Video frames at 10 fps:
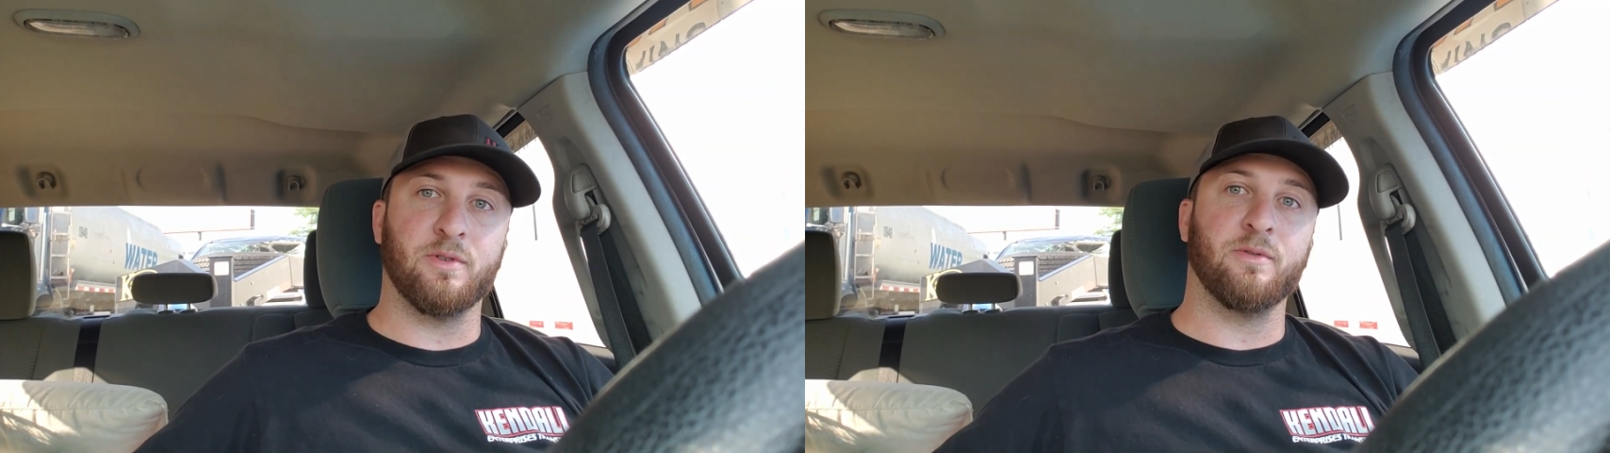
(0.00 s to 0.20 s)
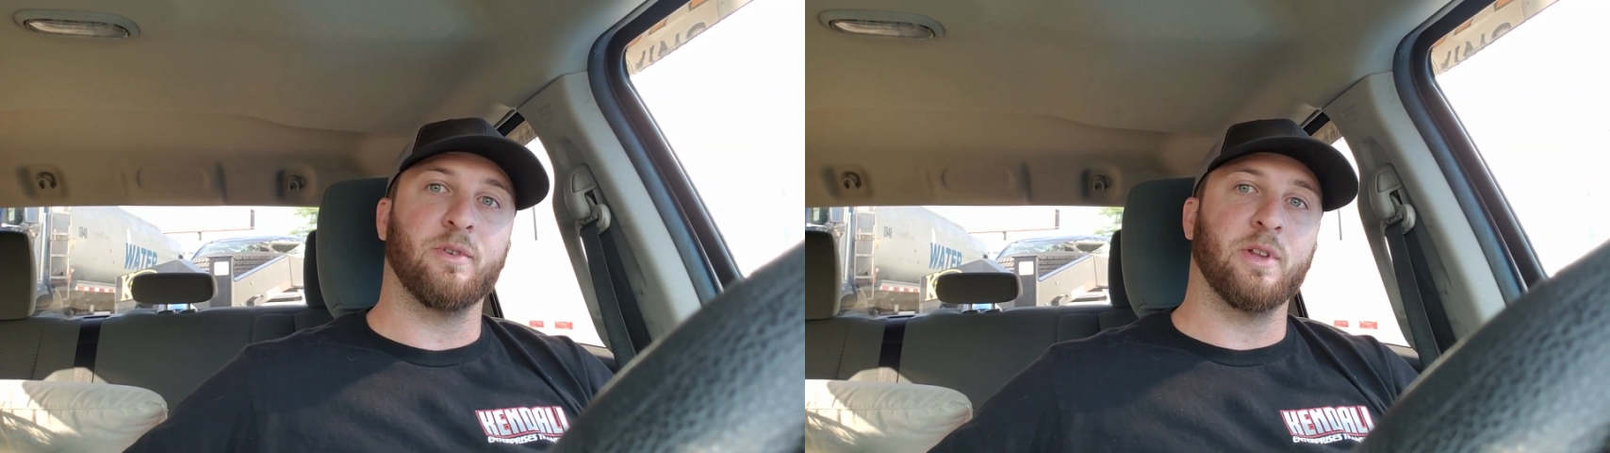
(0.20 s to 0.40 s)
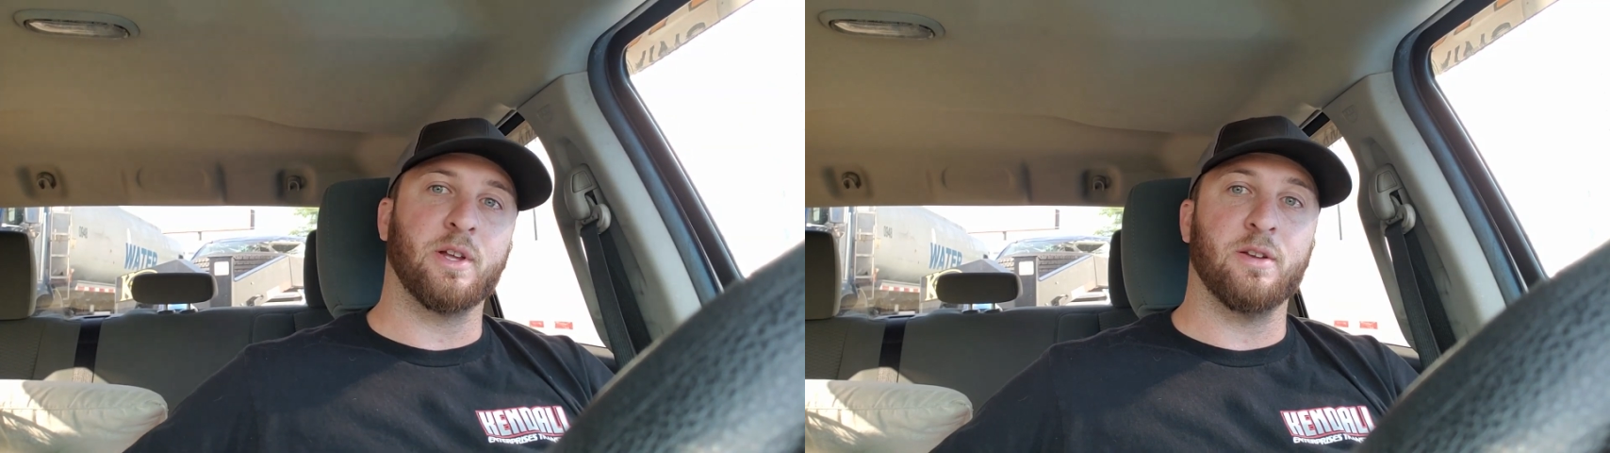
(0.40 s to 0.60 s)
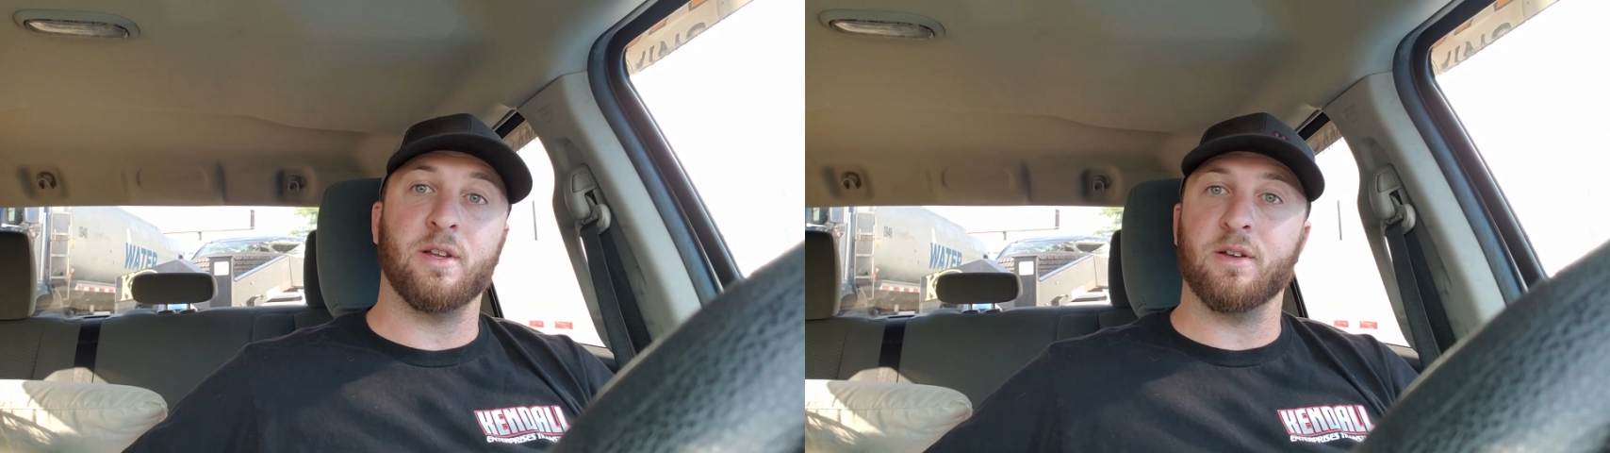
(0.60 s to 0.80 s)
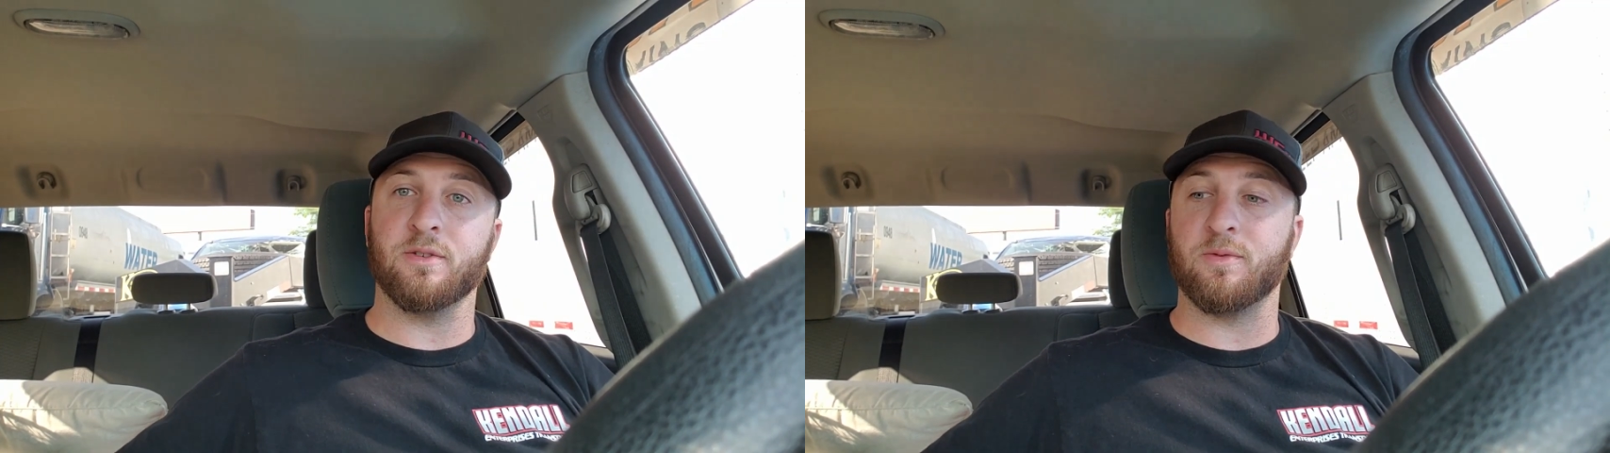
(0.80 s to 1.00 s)
really good
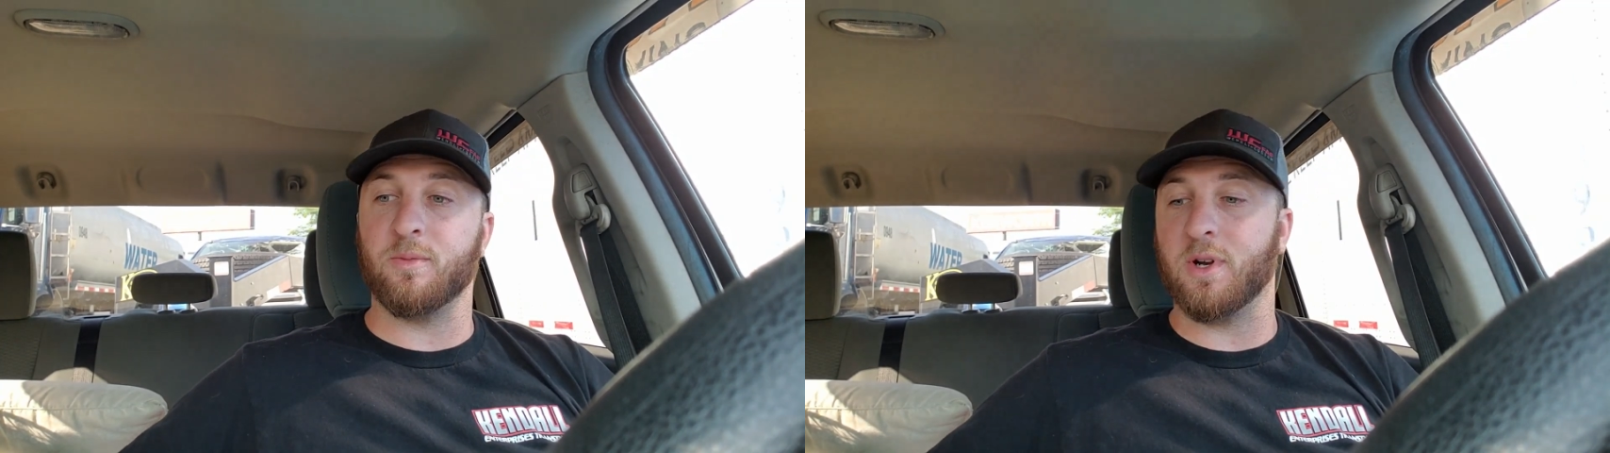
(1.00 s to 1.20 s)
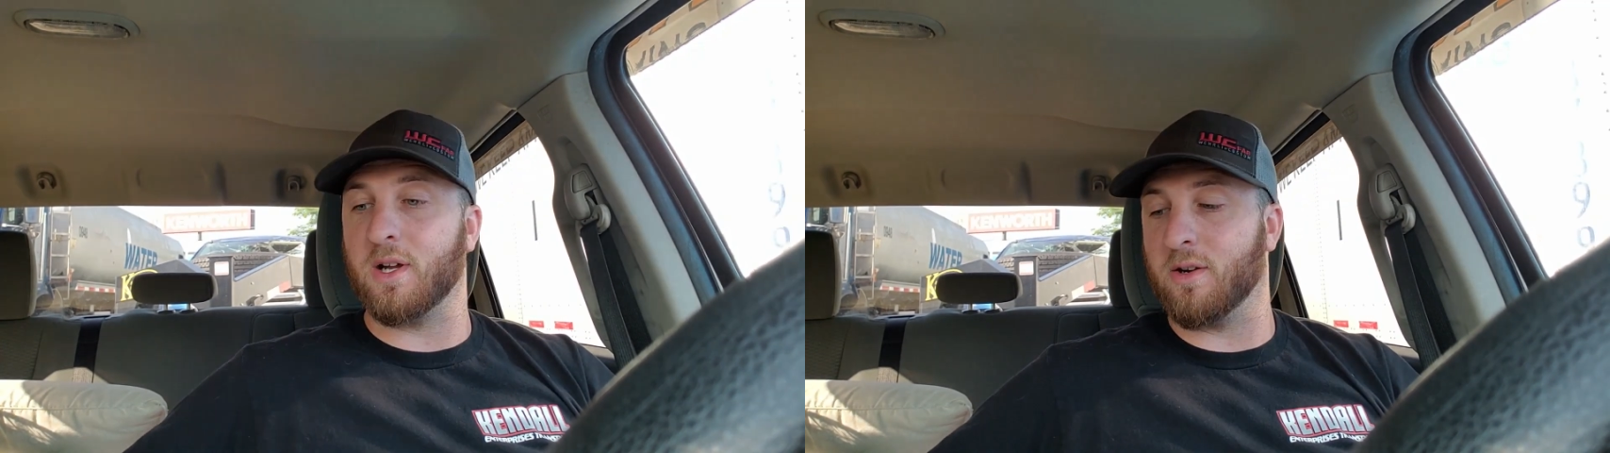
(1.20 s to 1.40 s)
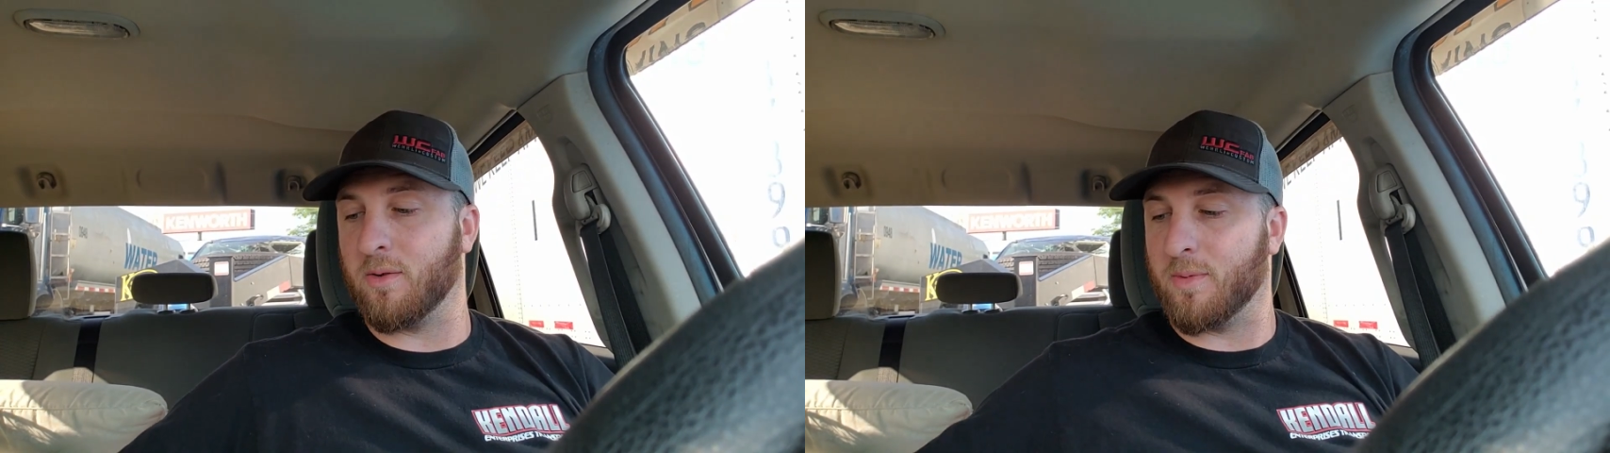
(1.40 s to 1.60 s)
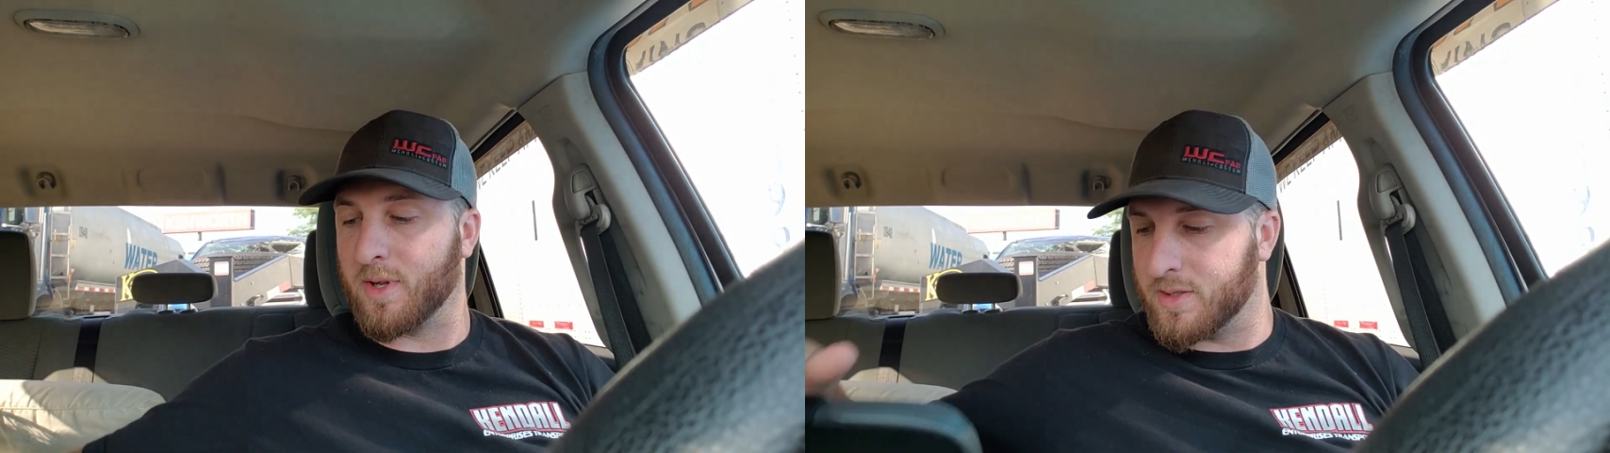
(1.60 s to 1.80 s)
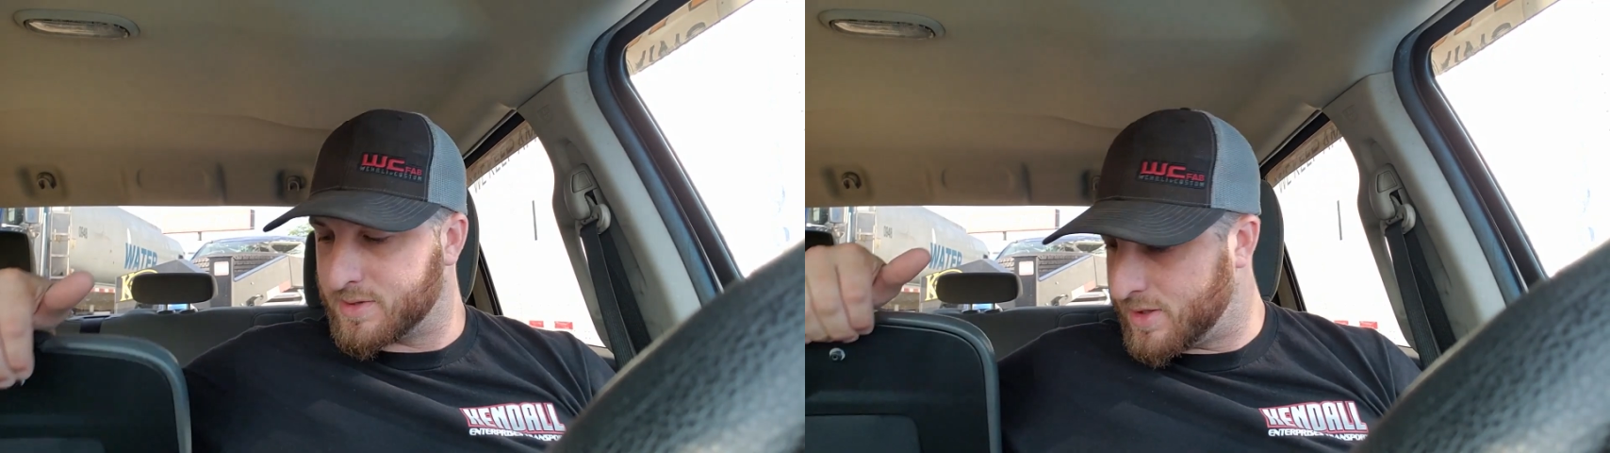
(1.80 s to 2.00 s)
deals from what I hear. I'm
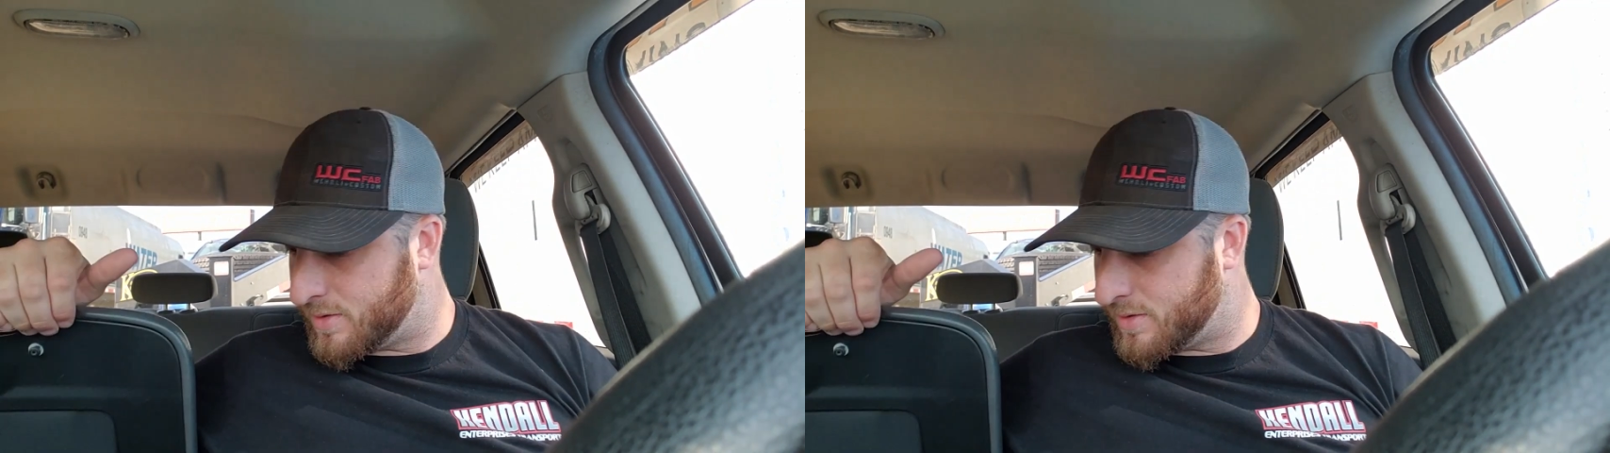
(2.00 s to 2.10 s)
not gonna say